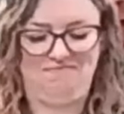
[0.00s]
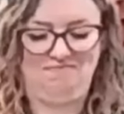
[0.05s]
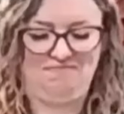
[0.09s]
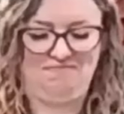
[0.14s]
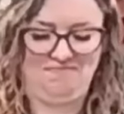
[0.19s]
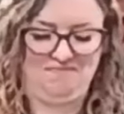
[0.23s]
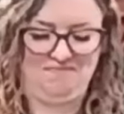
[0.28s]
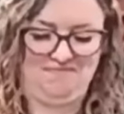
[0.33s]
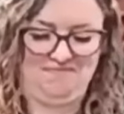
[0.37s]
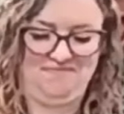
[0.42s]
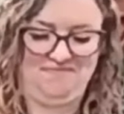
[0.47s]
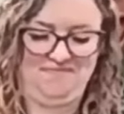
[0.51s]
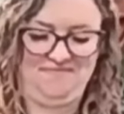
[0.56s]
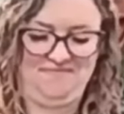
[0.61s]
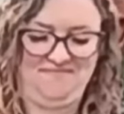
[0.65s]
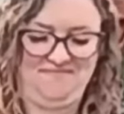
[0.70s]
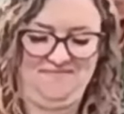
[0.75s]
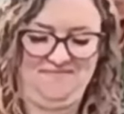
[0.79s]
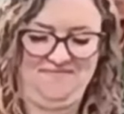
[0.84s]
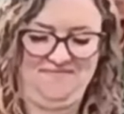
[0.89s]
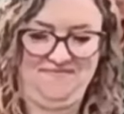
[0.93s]

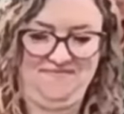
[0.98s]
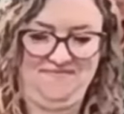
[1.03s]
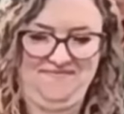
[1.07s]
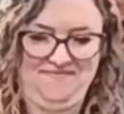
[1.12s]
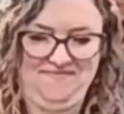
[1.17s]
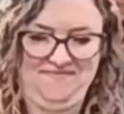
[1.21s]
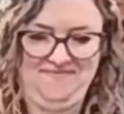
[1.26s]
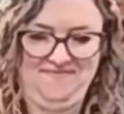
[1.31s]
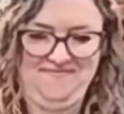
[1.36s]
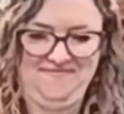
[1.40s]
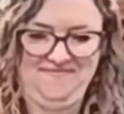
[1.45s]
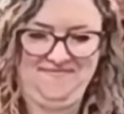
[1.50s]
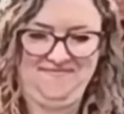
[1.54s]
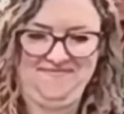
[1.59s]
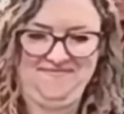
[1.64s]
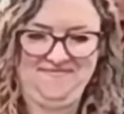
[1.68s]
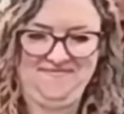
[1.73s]
[no speech]